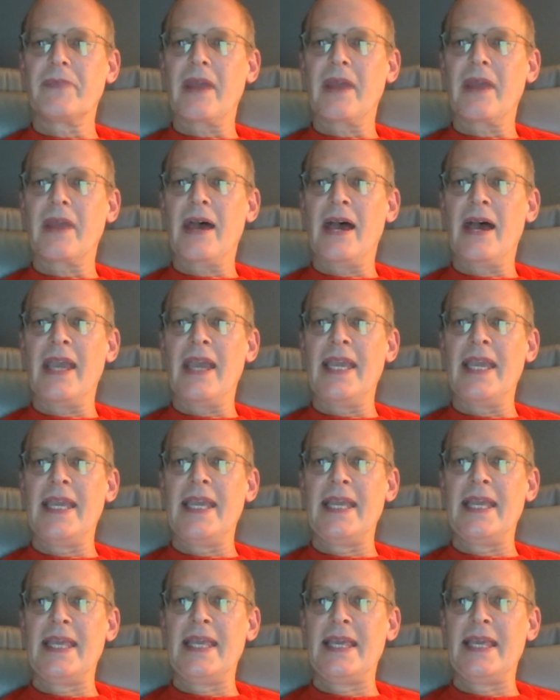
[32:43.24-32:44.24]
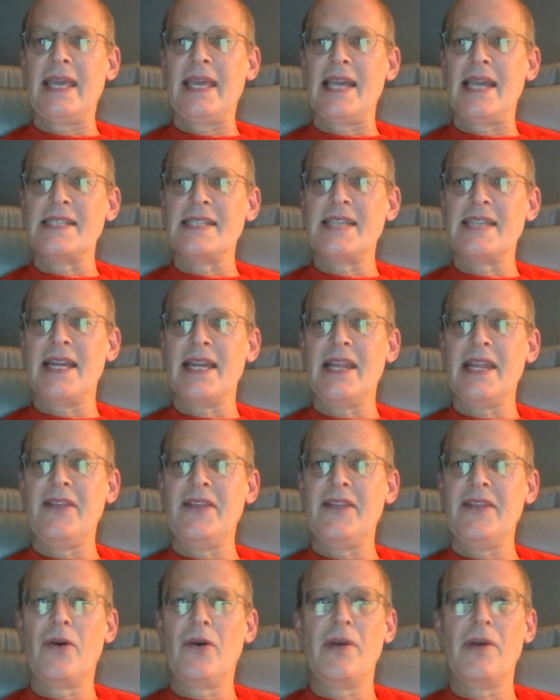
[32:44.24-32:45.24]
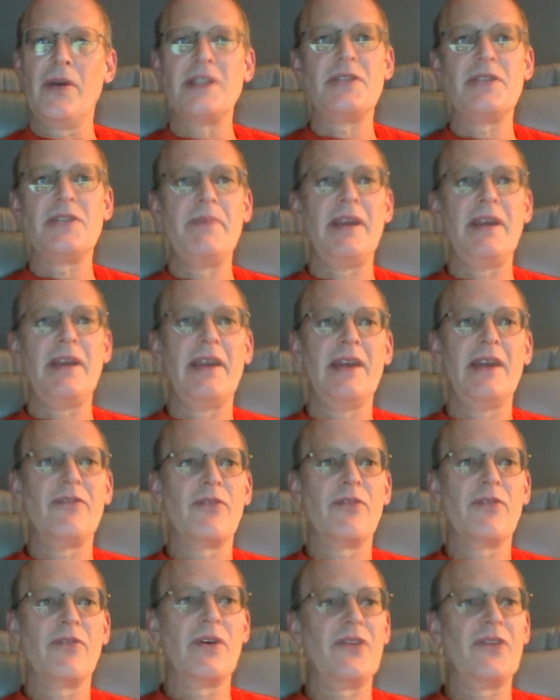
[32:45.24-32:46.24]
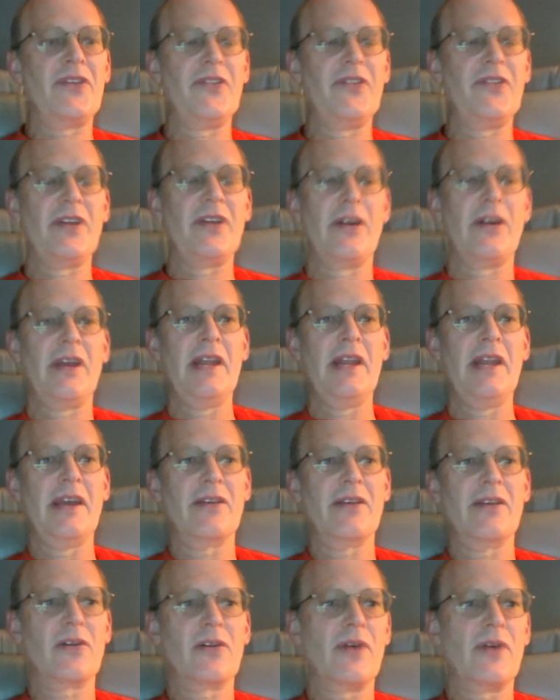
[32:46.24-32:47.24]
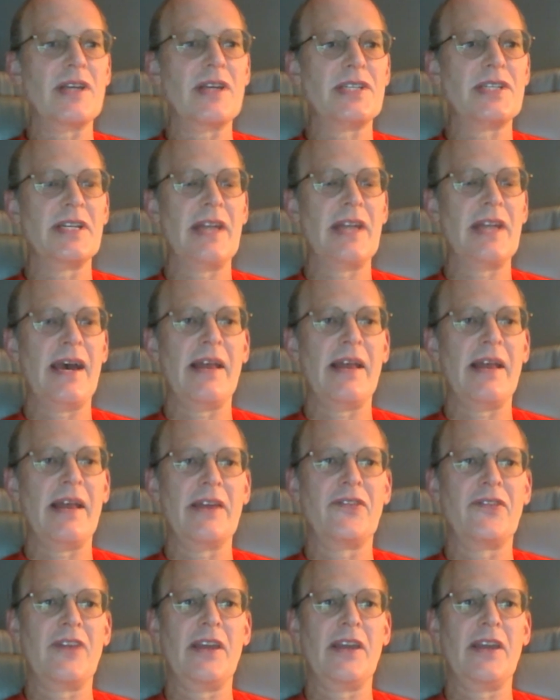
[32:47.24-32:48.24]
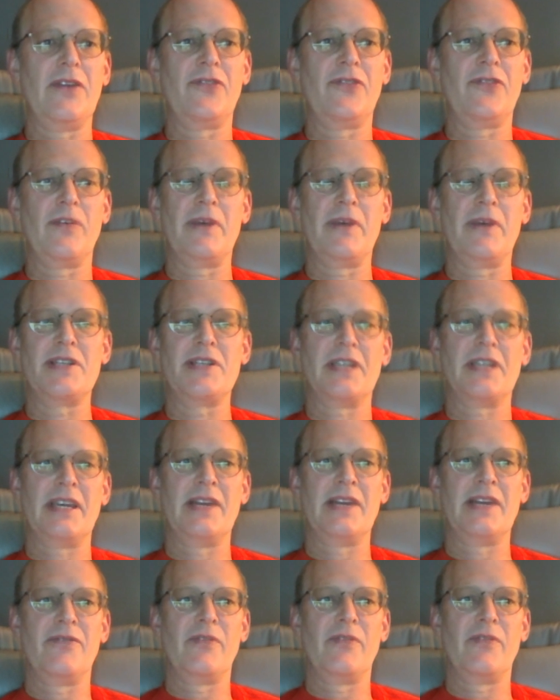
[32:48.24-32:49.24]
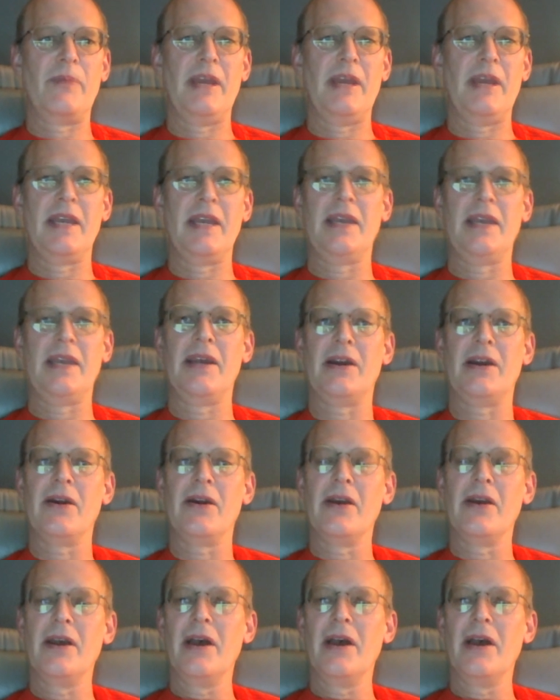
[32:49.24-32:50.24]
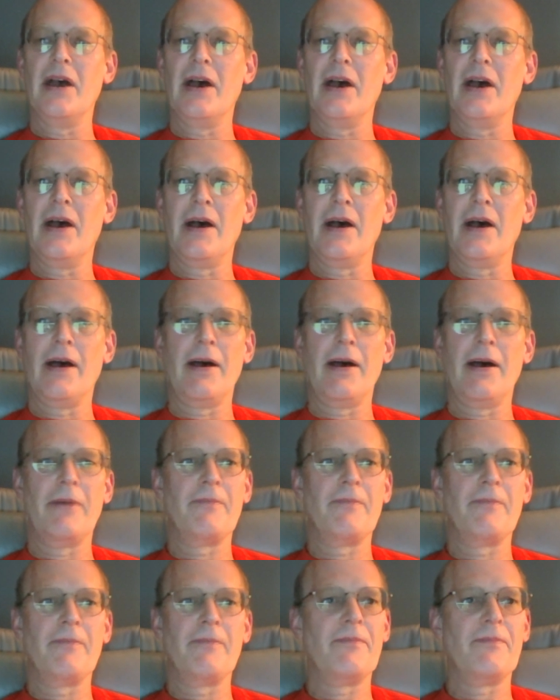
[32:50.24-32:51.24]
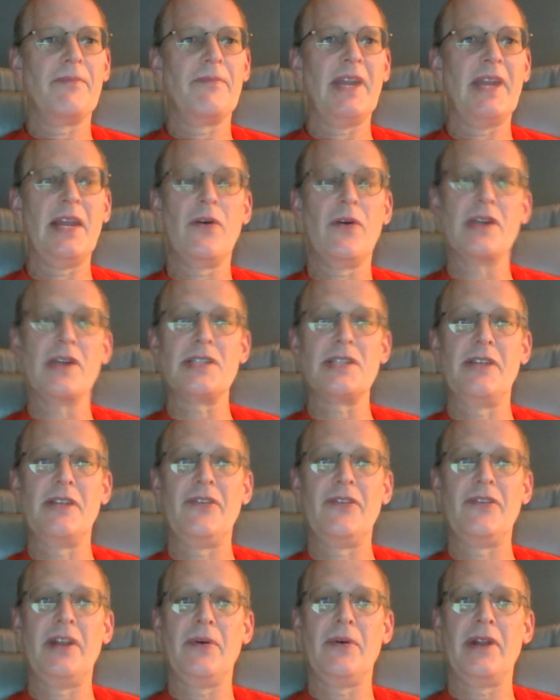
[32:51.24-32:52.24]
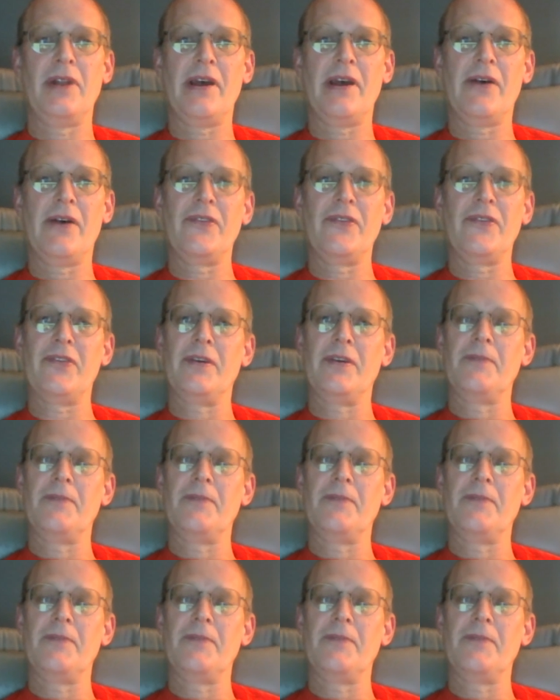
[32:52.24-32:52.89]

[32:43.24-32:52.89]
I guess that is going to be it for us. Is there any other question? Alex, thank you so much again for being here. Any questions? Anyone else?